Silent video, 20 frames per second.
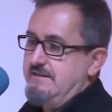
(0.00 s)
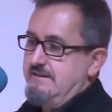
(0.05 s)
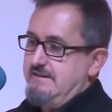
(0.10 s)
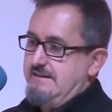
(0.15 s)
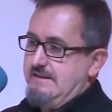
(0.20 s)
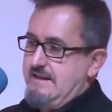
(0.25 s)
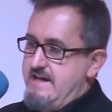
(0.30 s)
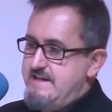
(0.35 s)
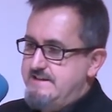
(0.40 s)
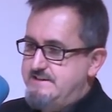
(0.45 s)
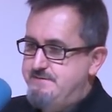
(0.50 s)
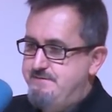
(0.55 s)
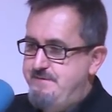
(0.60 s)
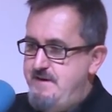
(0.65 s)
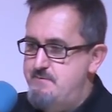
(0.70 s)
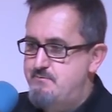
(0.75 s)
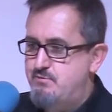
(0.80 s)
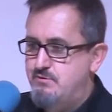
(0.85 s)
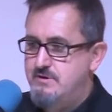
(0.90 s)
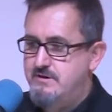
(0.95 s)
last
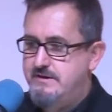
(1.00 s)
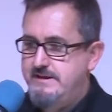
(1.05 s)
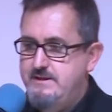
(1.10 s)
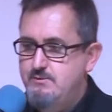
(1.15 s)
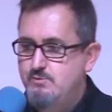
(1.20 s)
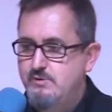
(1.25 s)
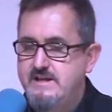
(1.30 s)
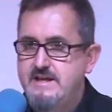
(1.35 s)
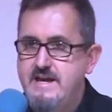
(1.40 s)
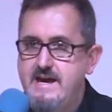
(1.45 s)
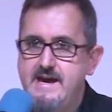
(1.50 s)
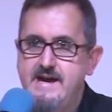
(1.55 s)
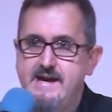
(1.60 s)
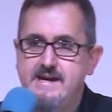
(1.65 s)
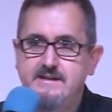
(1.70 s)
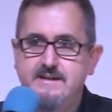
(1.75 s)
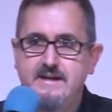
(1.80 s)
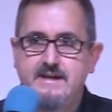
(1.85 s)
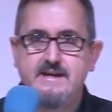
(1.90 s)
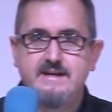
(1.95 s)
February, we
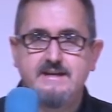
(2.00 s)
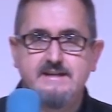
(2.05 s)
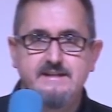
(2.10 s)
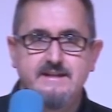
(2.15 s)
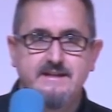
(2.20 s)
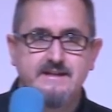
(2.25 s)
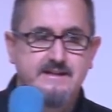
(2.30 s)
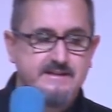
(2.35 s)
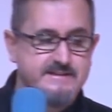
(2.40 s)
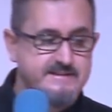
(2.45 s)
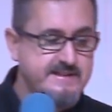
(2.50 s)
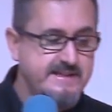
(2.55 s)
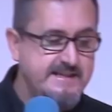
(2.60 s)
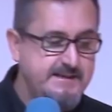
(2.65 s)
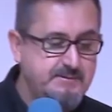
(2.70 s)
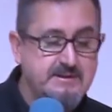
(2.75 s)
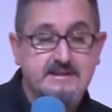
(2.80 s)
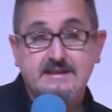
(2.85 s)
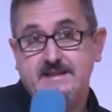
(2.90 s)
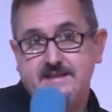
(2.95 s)
had a uh,
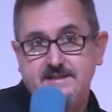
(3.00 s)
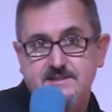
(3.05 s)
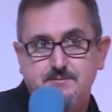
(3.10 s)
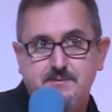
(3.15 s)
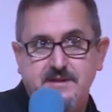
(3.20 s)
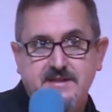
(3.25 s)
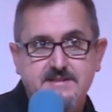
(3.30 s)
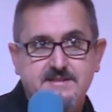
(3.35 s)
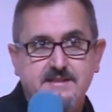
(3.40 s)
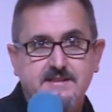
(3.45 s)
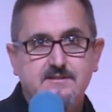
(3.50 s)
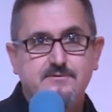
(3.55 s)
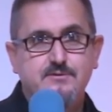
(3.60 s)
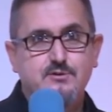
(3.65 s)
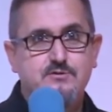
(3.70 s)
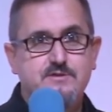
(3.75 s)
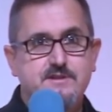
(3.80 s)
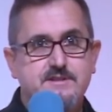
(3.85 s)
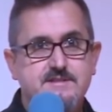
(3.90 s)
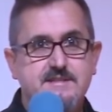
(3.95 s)
team leads meeting of
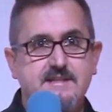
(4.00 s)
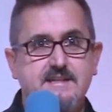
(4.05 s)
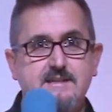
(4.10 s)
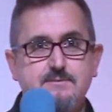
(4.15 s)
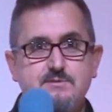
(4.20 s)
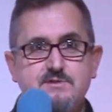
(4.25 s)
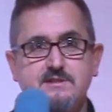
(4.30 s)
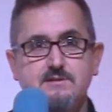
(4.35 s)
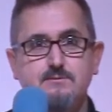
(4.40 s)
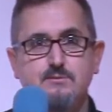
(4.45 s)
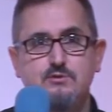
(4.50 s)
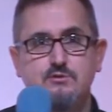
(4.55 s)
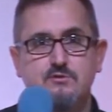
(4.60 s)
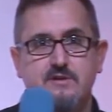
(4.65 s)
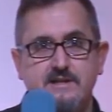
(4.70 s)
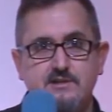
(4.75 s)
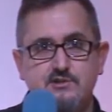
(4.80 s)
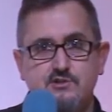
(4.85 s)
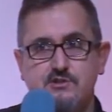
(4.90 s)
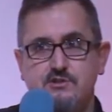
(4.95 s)
all the teams in Moodle
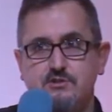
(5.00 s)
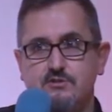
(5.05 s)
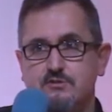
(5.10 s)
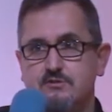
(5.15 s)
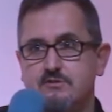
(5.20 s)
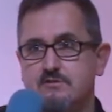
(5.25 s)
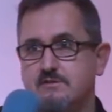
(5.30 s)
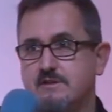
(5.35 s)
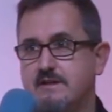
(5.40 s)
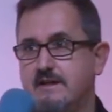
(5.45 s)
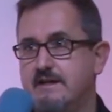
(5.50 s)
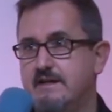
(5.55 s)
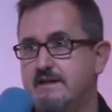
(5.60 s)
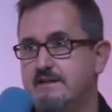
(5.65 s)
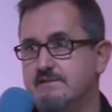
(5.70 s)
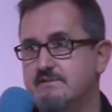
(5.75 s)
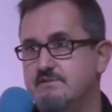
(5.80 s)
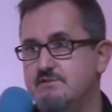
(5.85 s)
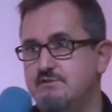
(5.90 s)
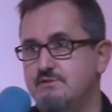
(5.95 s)
HQ.
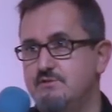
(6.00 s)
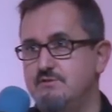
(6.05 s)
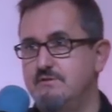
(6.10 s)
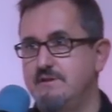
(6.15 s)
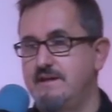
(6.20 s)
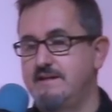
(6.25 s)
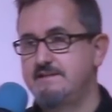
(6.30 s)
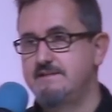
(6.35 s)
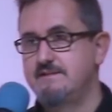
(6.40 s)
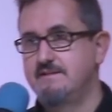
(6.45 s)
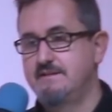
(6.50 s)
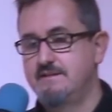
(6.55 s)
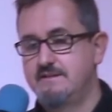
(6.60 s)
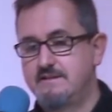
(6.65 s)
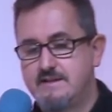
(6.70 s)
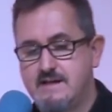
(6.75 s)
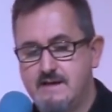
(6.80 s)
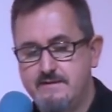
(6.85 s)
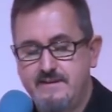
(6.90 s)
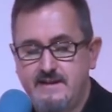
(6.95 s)
Uh, to
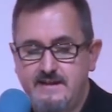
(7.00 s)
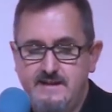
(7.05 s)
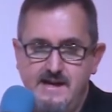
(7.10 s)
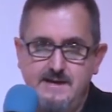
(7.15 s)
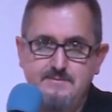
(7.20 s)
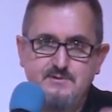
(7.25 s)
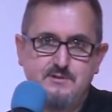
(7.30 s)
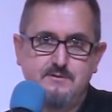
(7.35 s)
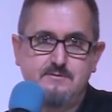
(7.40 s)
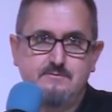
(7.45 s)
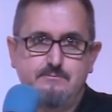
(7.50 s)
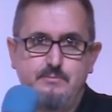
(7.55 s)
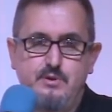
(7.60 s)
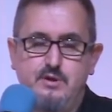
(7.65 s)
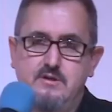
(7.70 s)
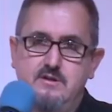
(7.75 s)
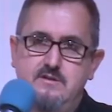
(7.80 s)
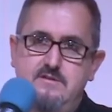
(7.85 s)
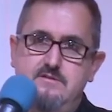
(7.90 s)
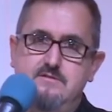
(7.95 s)
they came to
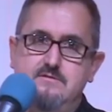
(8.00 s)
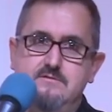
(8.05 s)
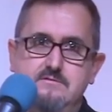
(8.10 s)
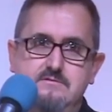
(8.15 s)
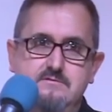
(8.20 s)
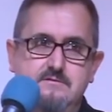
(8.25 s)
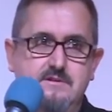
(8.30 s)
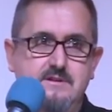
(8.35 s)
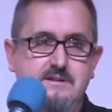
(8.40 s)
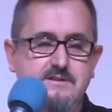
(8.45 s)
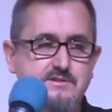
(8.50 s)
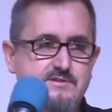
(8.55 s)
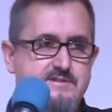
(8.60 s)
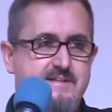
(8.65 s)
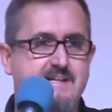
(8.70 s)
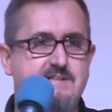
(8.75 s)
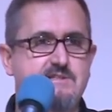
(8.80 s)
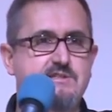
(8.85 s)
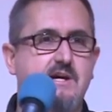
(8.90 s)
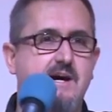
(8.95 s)
Perth or uh, just
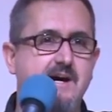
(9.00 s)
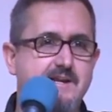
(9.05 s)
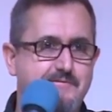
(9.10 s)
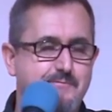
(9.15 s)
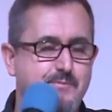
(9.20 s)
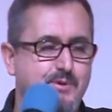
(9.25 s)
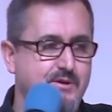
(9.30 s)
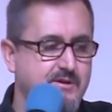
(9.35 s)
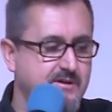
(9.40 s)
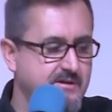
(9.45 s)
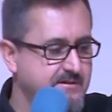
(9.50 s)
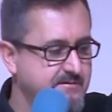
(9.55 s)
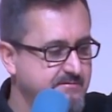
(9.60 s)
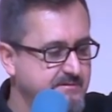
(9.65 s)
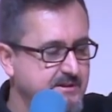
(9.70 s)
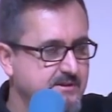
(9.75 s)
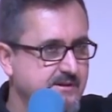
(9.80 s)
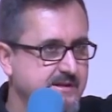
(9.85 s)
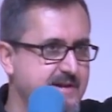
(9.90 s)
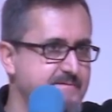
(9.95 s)
outside of Perth. We
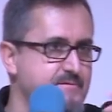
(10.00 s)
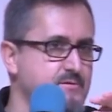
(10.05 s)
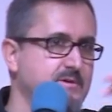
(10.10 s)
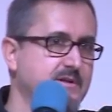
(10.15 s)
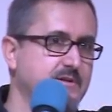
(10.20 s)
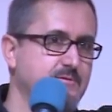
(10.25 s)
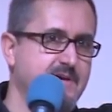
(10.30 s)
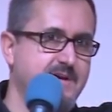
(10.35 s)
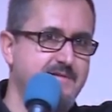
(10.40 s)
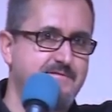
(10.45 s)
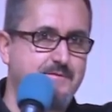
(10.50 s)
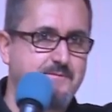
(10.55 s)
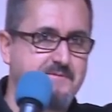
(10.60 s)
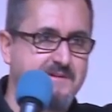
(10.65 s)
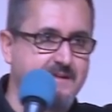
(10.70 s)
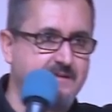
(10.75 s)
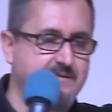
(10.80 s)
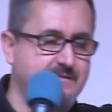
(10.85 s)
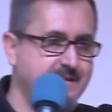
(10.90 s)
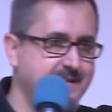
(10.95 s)
got everyone away from
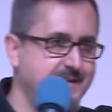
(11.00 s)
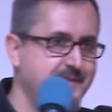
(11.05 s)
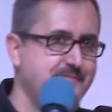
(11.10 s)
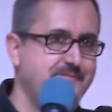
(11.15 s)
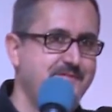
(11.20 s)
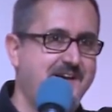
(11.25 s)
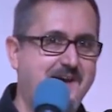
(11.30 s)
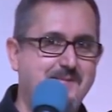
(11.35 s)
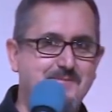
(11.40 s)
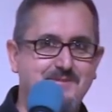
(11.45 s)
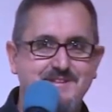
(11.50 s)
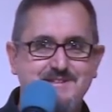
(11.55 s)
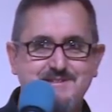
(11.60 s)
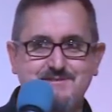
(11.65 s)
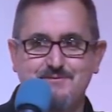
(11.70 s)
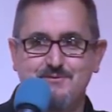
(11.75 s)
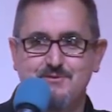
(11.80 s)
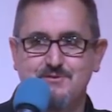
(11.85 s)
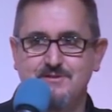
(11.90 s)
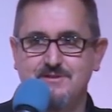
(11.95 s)
their families
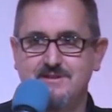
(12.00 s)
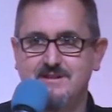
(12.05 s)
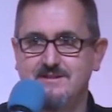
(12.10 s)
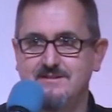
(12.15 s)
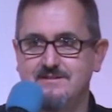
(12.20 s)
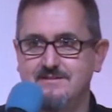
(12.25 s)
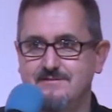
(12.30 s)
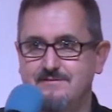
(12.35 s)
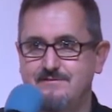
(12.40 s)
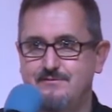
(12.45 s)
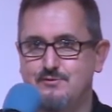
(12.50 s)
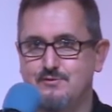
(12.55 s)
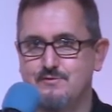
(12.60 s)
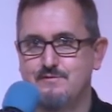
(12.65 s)
for uh, four or